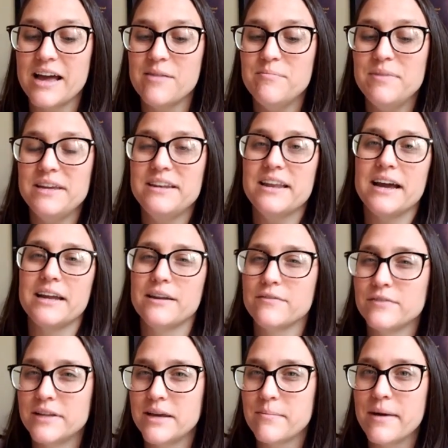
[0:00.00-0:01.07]
be
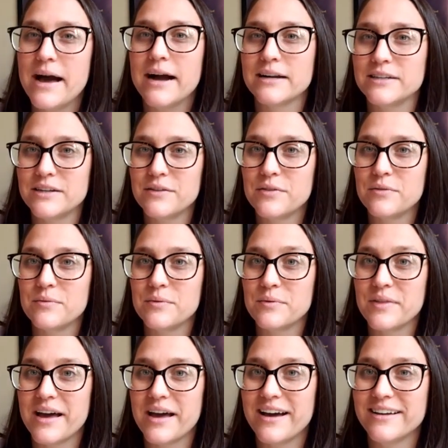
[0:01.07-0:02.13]
negatively impacted through
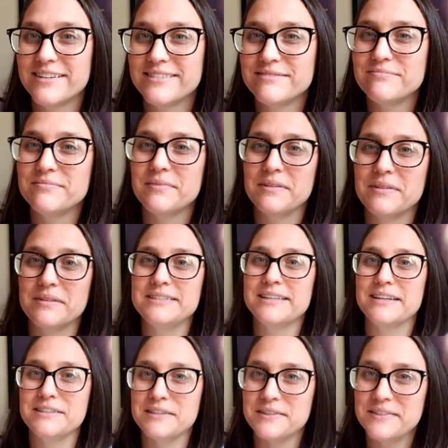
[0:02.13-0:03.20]
that. At least
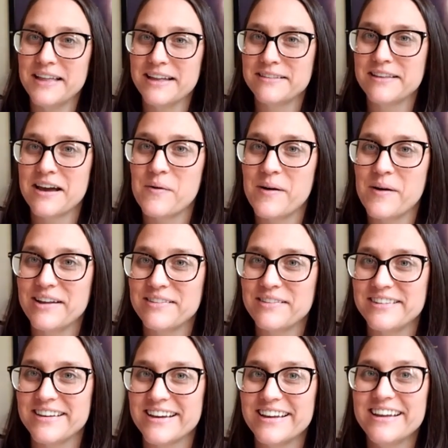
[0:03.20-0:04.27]
that's how I
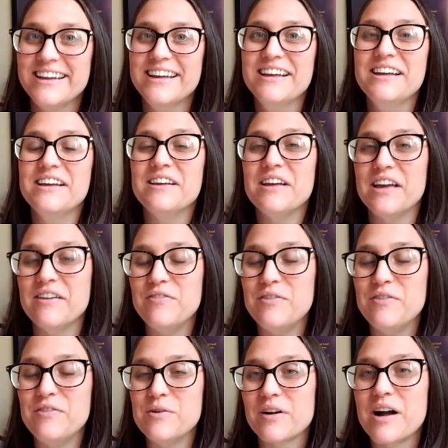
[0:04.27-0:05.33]
see it. If
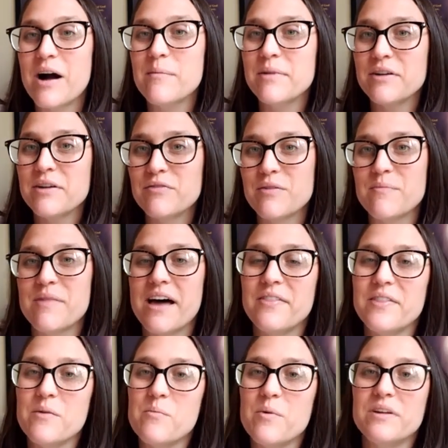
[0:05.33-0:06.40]
you're coming from that,
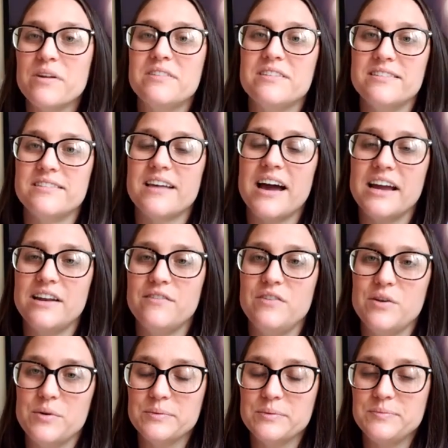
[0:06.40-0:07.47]
then what's inside of
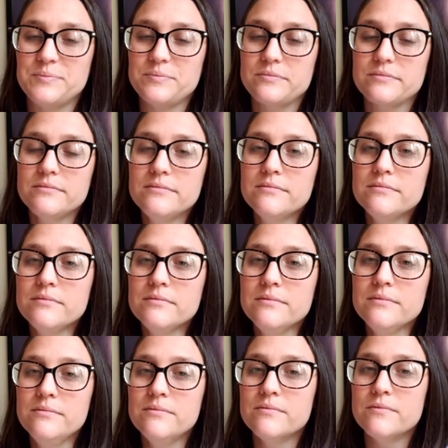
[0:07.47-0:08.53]
you
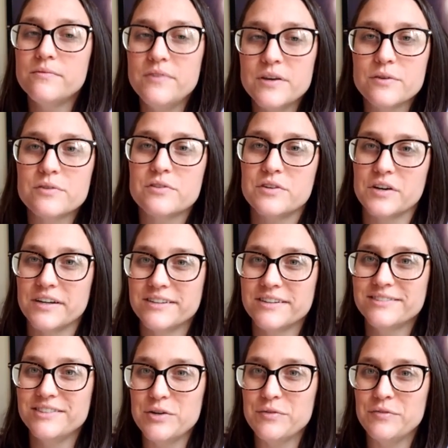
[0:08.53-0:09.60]
feels good.
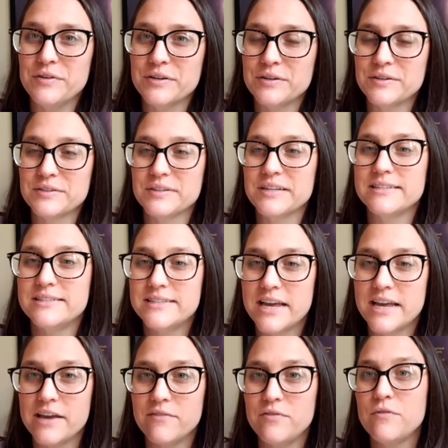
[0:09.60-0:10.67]
You feel
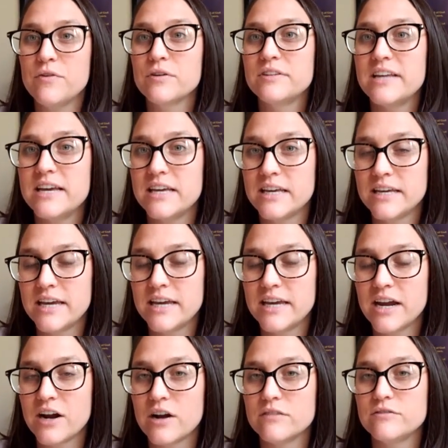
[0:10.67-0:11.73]
safe. You feel taken
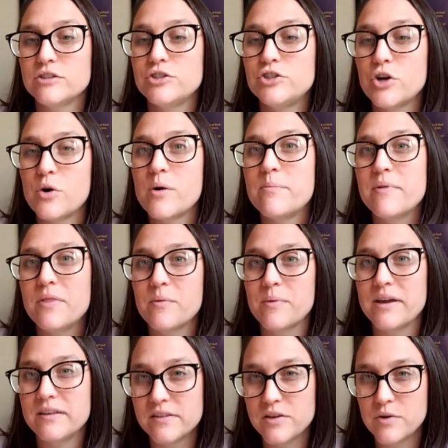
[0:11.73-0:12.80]
care of to show up in the
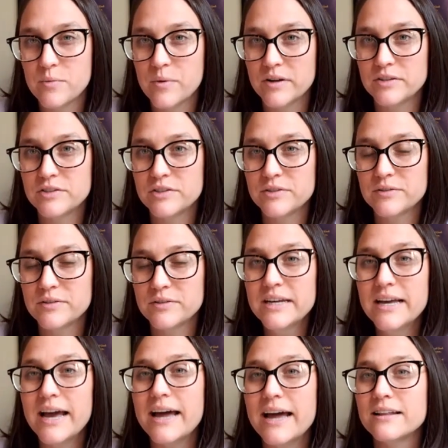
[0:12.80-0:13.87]
ways that you want to.
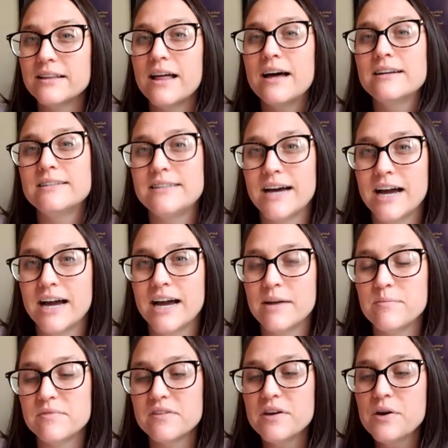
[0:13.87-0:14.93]
And a lot of
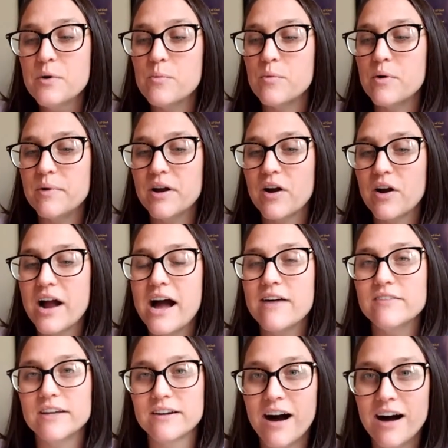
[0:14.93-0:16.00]
times when we are
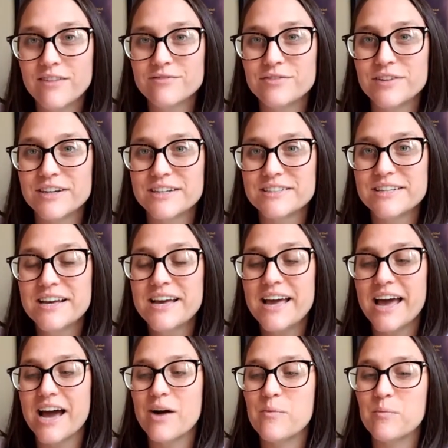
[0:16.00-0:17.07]
having conflicts
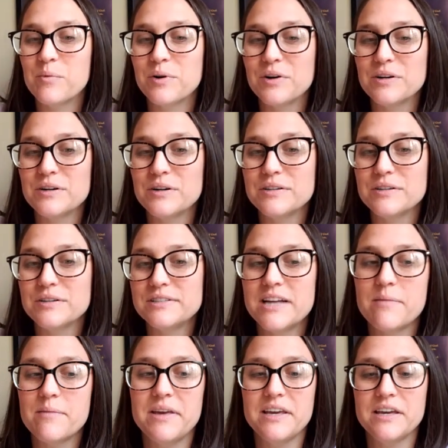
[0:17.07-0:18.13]
and we're
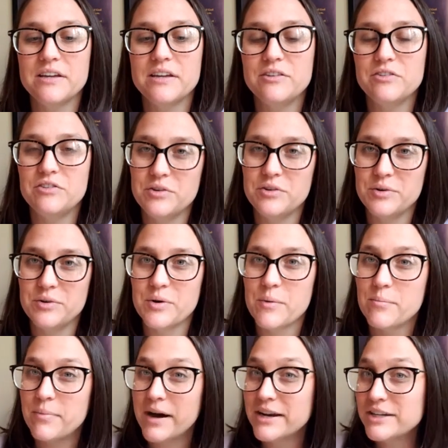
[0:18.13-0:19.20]
stepping into
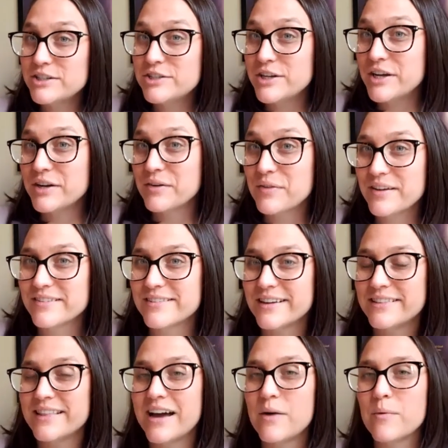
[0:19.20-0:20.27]
punishing or things
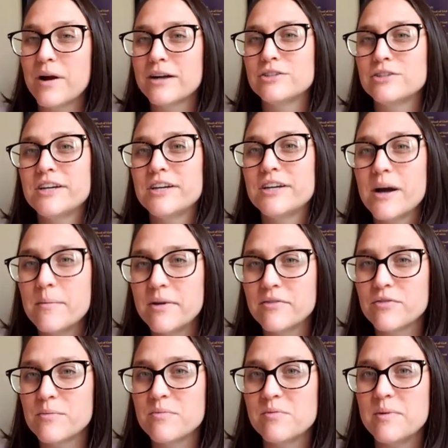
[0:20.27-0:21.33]
like that, we're actually coming
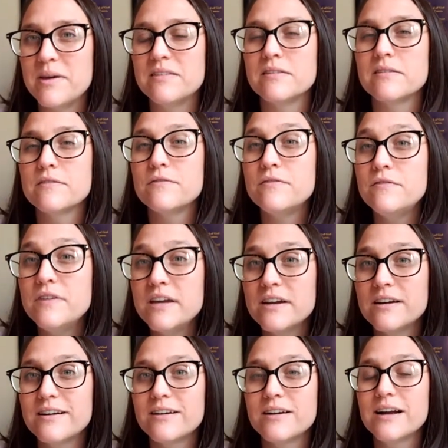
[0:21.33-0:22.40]
from spaces of
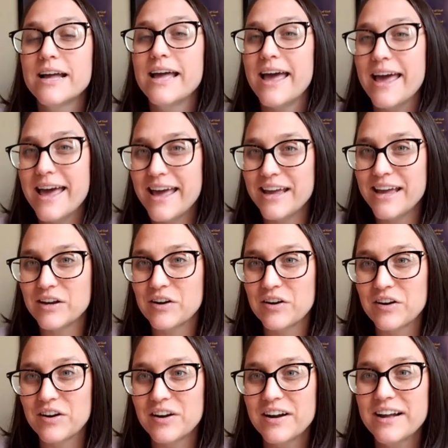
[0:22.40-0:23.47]
fear,
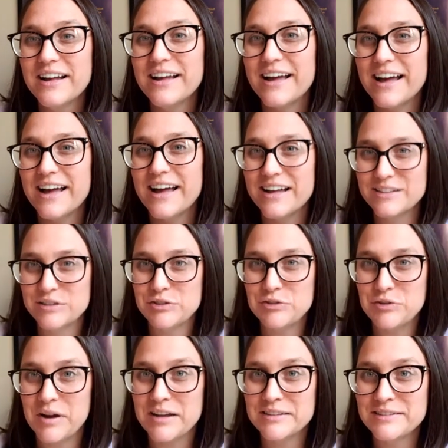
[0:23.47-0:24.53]
anger, and
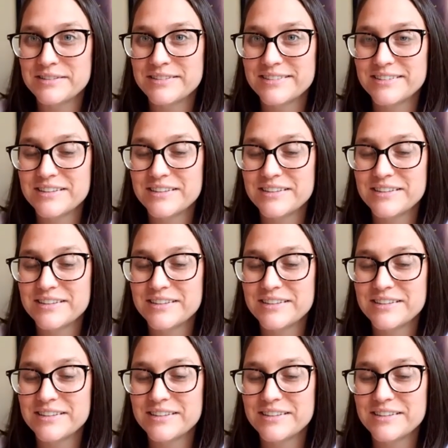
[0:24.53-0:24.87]
stress.